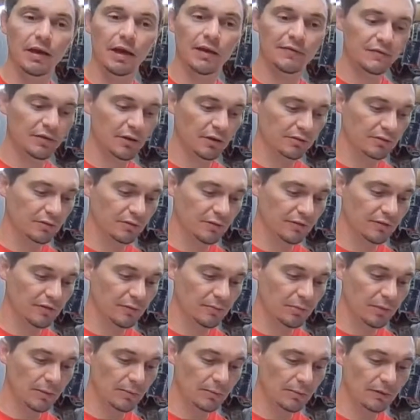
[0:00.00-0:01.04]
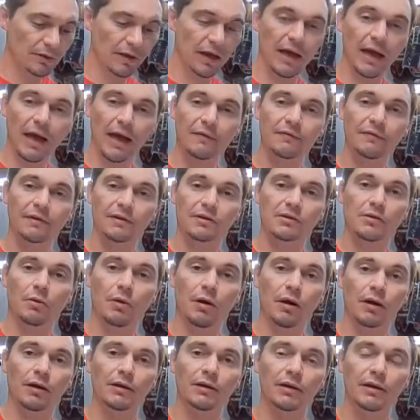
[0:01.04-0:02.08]
Now, I've talked to a few people that have this
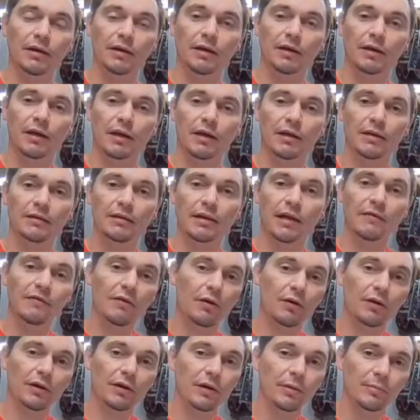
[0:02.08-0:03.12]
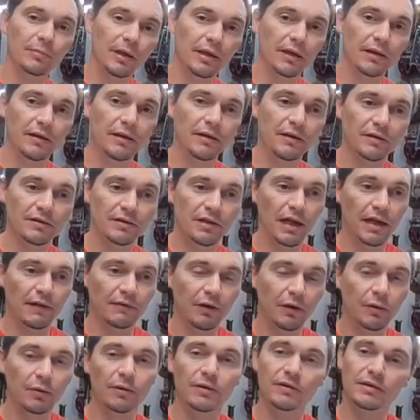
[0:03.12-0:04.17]
quad, and they've already updated theirs to
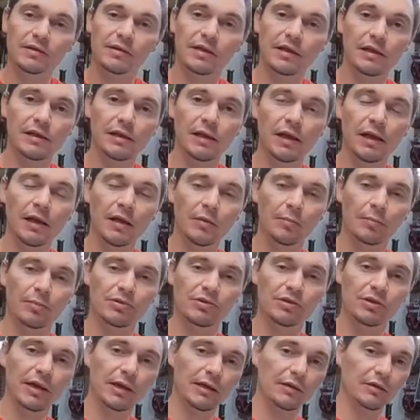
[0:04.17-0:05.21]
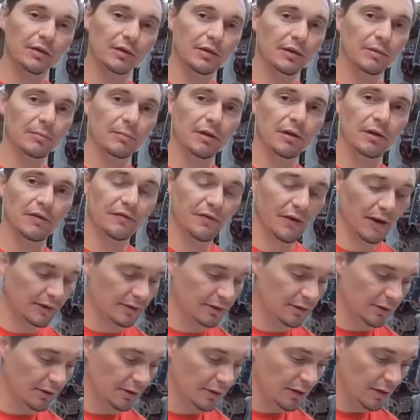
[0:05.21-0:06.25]
have the OSD. But you got to look at the money
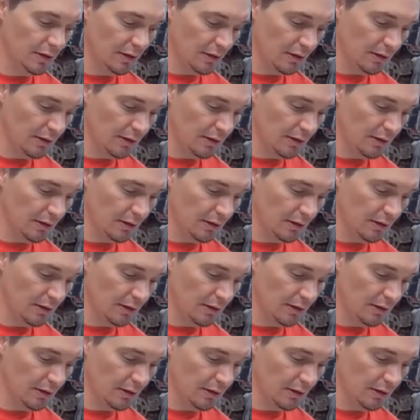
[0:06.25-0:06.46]
factor.